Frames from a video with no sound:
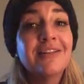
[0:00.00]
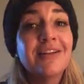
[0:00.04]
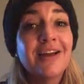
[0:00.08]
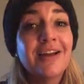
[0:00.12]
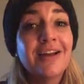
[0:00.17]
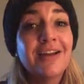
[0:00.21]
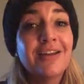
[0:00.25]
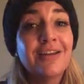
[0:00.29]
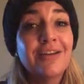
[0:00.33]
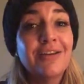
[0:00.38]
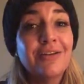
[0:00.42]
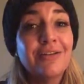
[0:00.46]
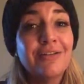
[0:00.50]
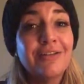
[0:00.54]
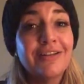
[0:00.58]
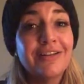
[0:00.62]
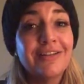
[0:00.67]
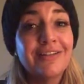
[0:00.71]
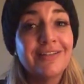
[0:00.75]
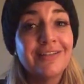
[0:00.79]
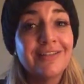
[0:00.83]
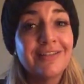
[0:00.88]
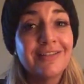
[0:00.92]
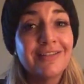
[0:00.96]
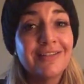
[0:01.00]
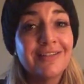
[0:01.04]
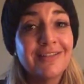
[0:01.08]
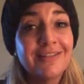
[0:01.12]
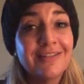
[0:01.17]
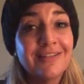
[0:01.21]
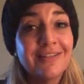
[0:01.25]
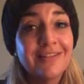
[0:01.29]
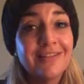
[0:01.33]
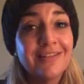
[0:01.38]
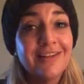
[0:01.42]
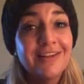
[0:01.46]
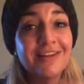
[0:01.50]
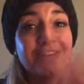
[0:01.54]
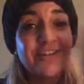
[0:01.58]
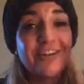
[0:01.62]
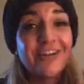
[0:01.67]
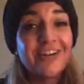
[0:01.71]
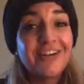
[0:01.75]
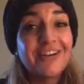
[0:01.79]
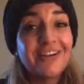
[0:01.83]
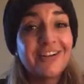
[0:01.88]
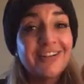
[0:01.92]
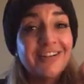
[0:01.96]
How you doing? And
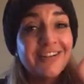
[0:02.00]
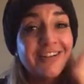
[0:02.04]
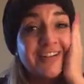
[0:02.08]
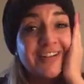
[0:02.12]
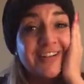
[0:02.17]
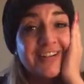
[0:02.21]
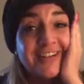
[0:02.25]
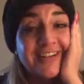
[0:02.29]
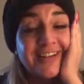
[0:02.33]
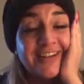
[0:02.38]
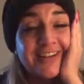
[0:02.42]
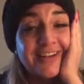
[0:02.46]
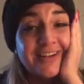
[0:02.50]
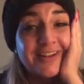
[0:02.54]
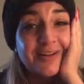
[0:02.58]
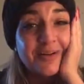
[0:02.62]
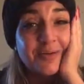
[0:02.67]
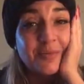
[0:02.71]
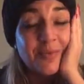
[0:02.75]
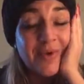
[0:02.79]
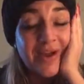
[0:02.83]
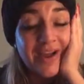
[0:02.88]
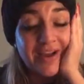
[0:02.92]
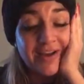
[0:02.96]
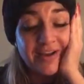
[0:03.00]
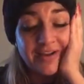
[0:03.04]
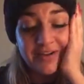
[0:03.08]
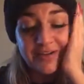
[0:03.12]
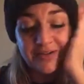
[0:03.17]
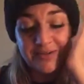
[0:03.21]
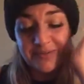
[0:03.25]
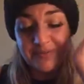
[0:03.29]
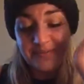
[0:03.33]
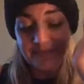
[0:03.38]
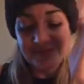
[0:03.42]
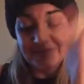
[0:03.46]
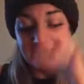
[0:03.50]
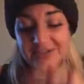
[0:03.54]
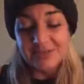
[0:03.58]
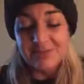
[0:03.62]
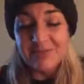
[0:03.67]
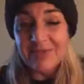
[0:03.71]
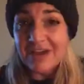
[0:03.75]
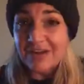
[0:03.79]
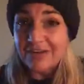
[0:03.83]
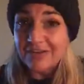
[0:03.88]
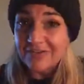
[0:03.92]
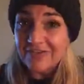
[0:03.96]
you're all, well, as a
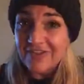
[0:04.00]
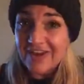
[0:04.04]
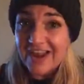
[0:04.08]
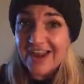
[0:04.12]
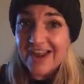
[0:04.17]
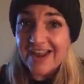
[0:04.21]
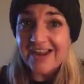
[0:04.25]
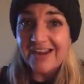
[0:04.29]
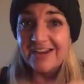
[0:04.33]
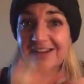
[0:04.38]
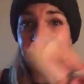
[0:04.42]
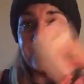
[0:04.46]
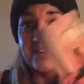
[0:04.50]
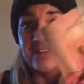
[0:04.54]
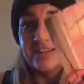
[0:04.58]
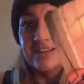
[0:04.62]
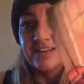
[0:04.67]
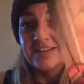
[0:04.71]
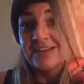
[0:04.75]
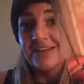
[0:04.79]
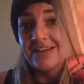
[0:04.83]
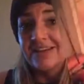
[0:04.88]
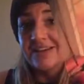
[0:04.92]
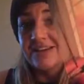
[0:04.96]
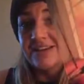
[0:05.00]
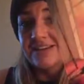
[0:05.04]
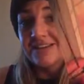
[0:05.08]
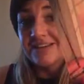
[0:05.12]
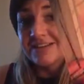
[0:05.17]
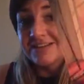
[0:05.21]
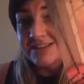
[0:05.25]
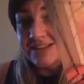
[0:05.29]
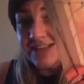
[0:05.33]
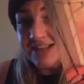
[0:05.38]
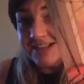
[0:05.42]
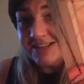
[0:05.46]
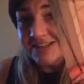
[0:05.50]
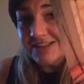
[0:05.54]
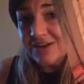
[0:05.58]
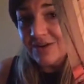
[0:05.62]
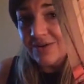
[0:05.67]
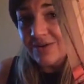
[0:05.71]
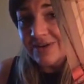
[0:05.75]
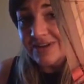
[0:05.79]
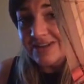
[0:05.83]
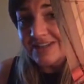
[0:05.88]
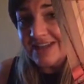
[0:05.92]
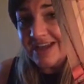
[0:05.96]
matter of fact, the sun's
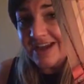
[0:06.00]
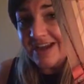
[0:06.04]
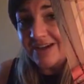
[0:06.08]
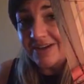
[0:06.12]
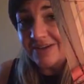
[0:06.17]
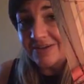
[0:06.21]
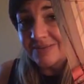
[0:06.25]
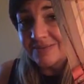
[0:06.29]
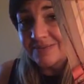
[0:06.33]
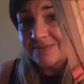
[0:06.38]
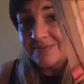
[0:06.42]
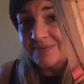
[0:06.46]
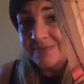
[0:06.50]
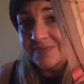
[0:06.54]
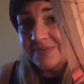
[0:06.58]
going down,